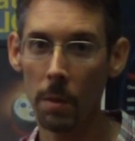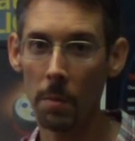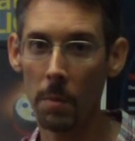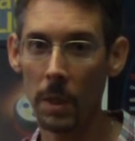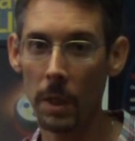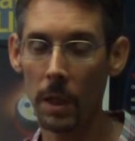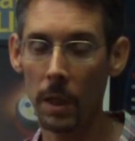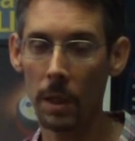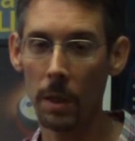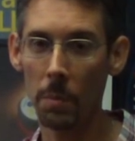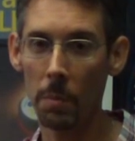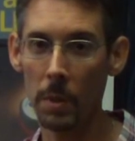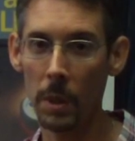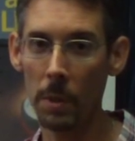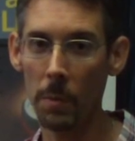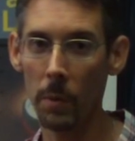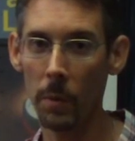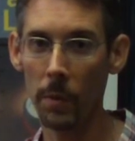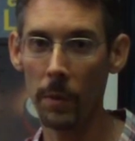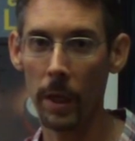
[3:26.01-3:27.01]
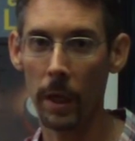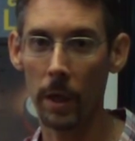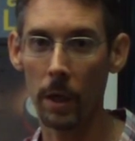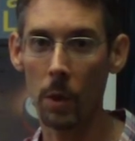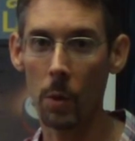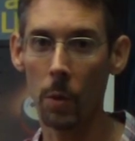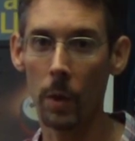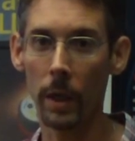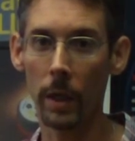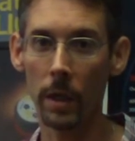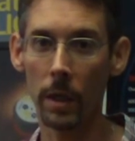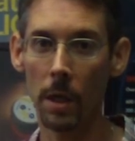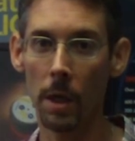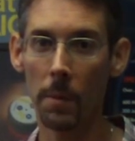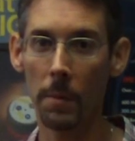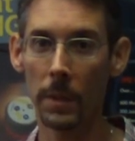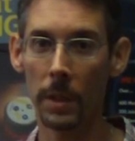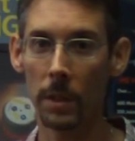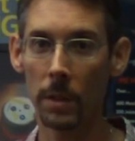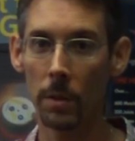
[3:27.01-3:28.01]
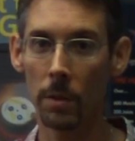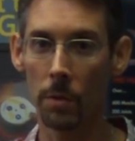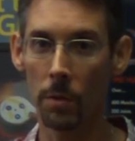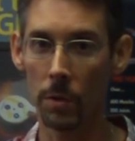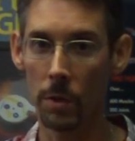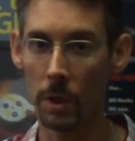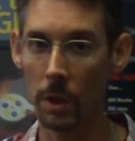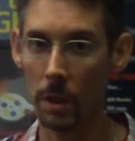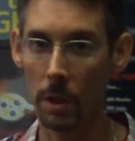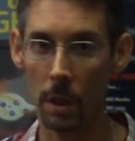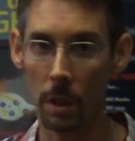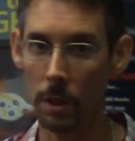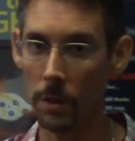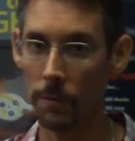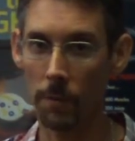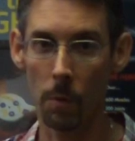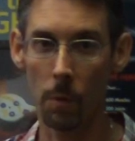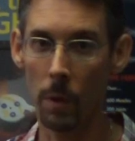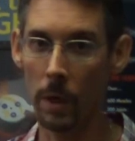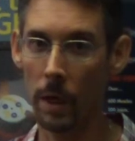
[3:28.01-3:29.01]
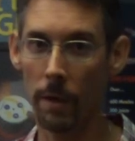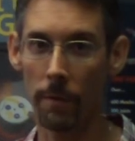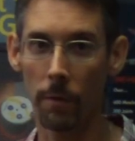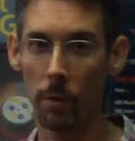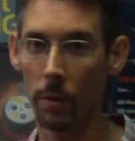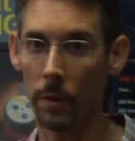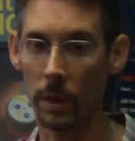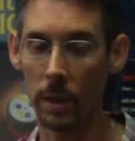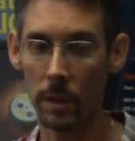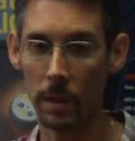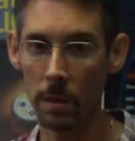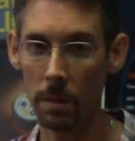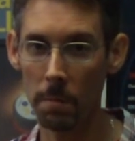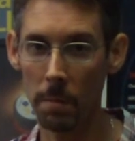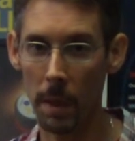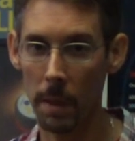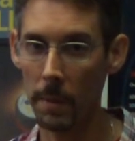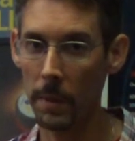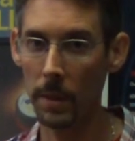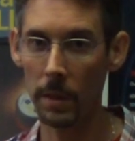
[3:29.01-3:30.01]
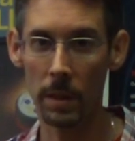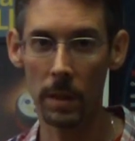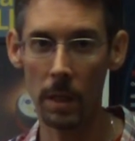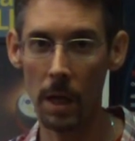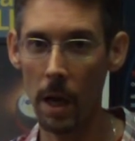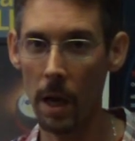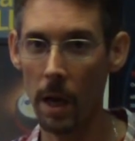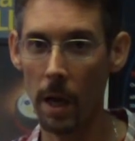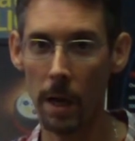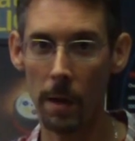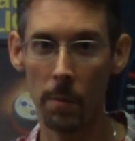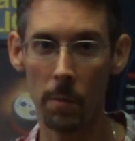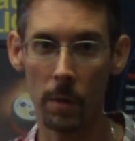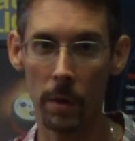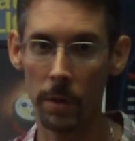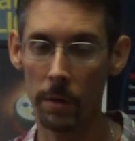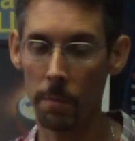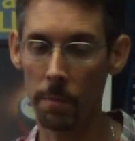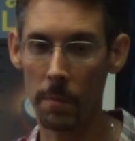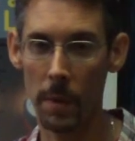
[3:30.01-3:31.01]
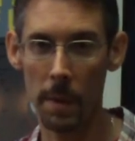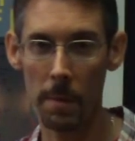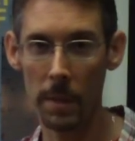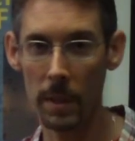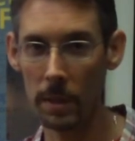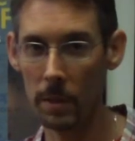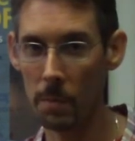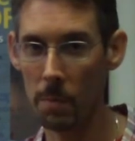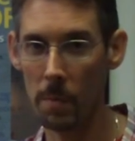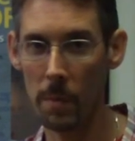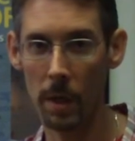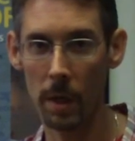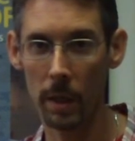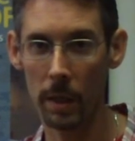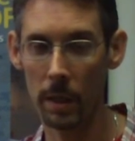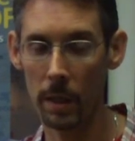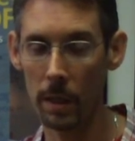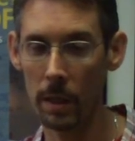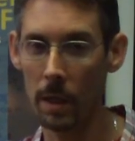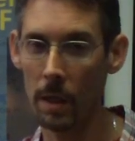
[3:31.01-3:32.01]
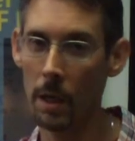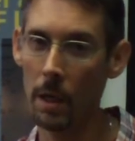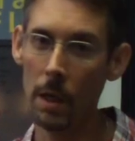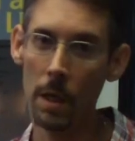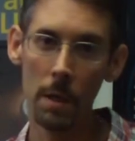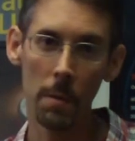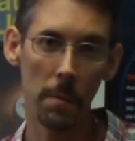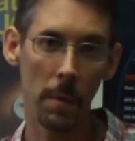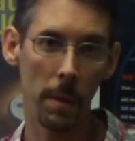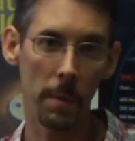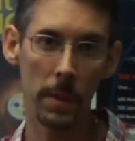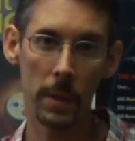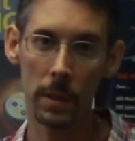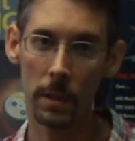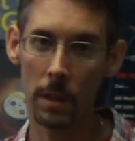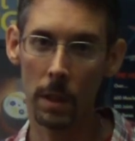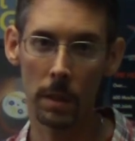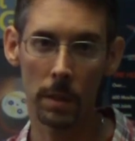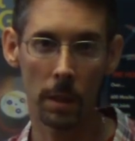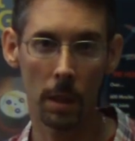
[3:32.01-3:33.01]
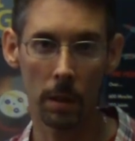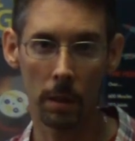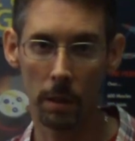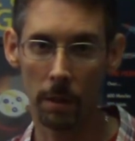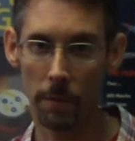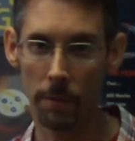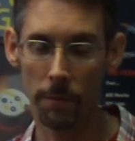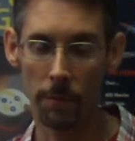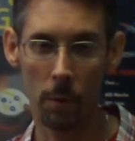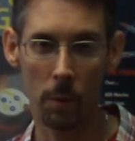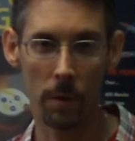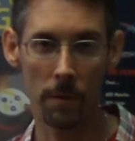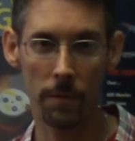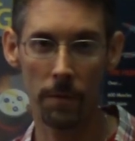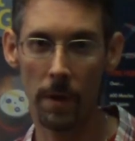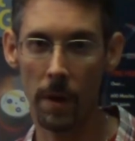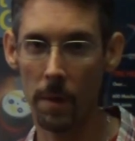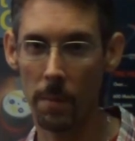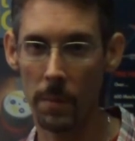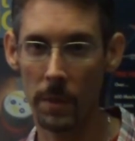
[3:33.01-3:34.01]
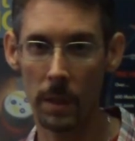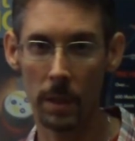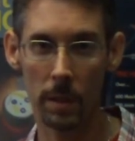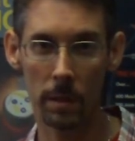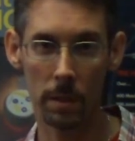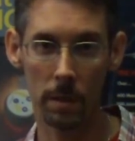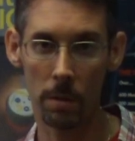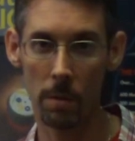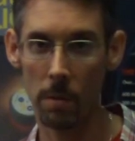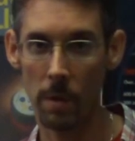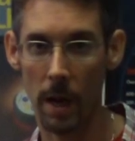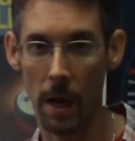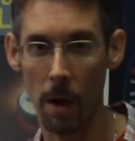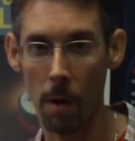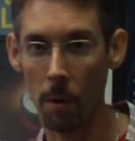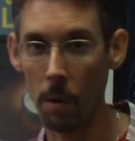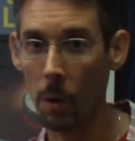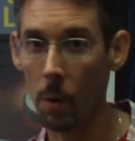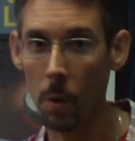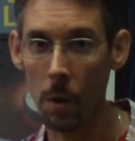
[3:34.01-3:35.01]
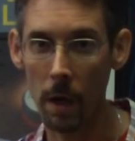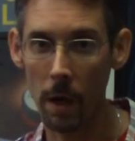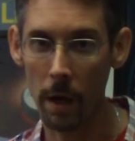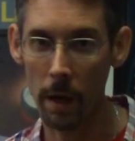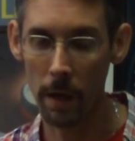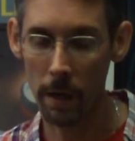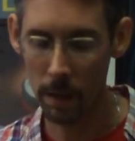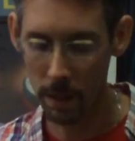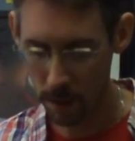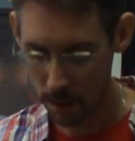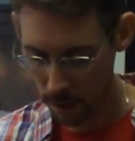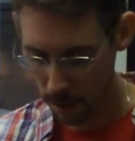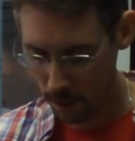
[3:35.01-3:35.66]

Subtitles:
meaning people that quit coming to see us for whatever reason. Maybe it's time, maybe it's money, maybe it's because they live 45 minutes to an hour away.